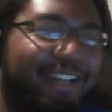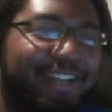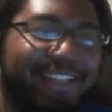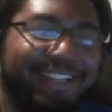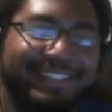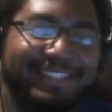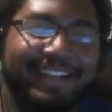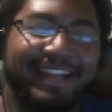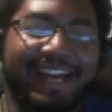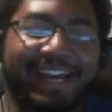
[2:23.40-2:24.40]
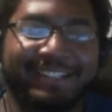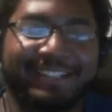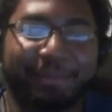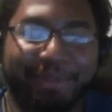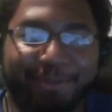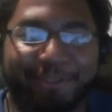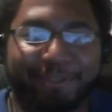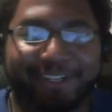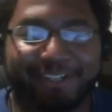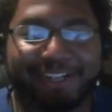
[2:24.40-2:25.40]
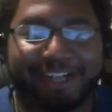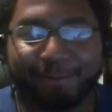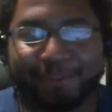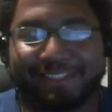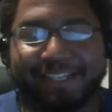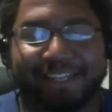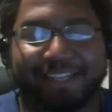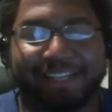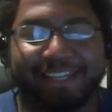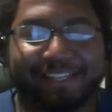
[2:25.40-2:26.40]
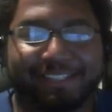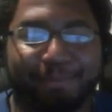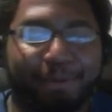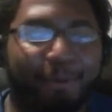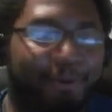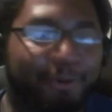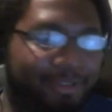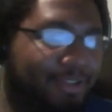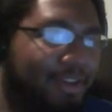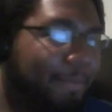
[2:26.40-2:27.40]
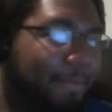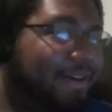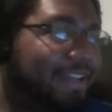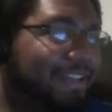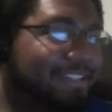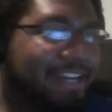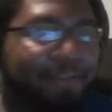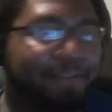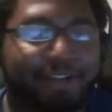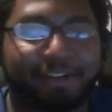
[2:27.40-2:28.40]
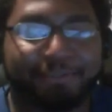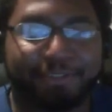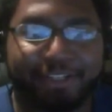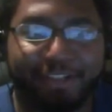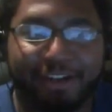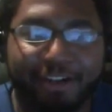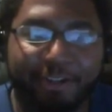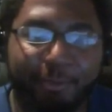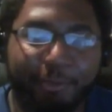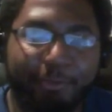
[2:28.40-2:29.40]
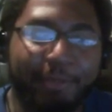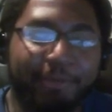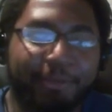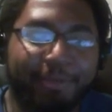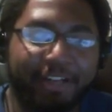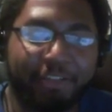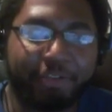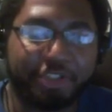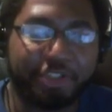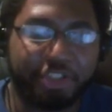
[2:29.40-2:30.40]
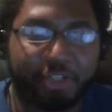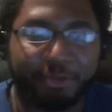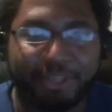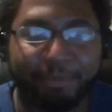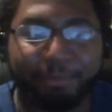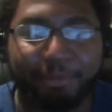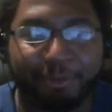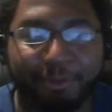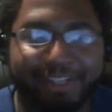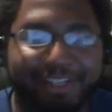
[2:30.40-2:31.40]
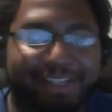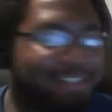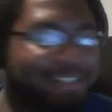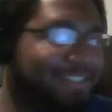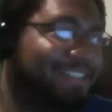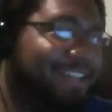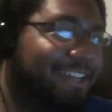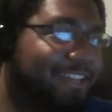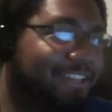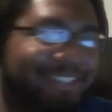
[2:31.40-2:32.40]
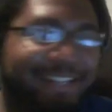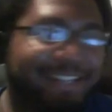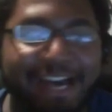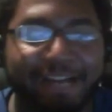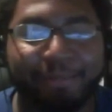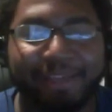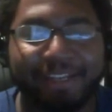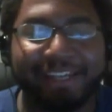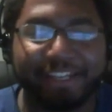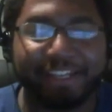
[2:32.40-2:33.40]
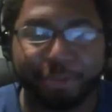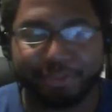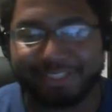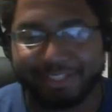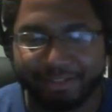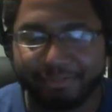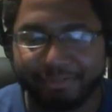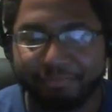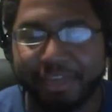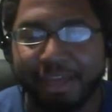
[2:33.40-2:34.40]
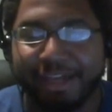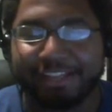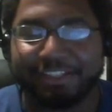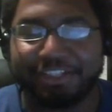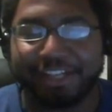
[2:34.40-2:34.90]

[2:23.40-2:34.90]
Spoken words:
Yes. As a book reader, I will say it is important, but as I've often argued with people about other shows, important and necessary does not mean interesting. Exactly. It